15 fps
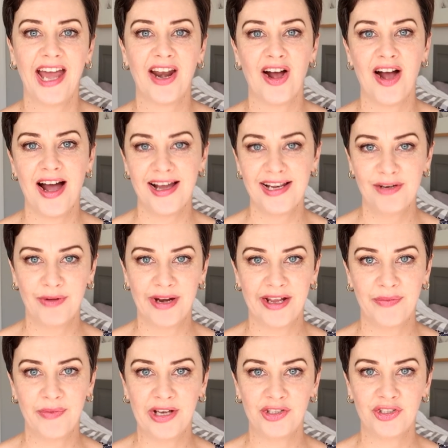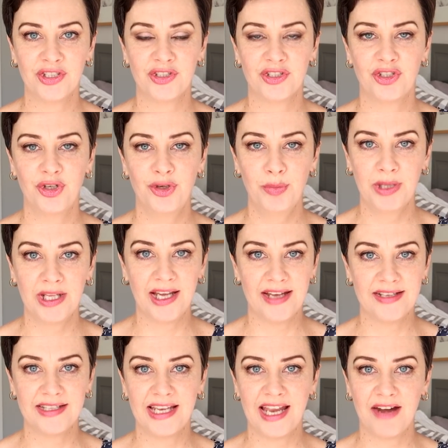and I highly recommend just
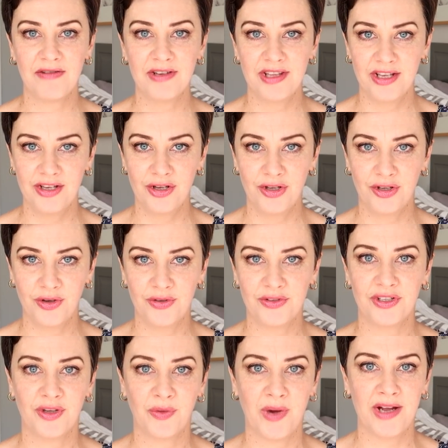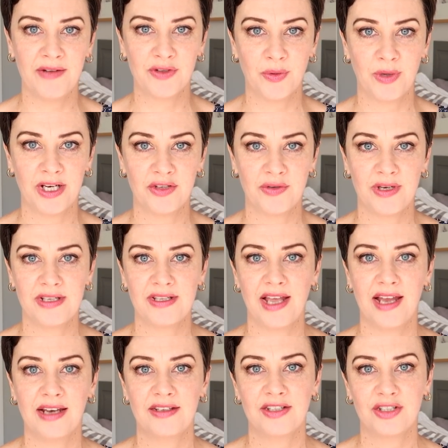duplicating everything you use in the way of toiletries and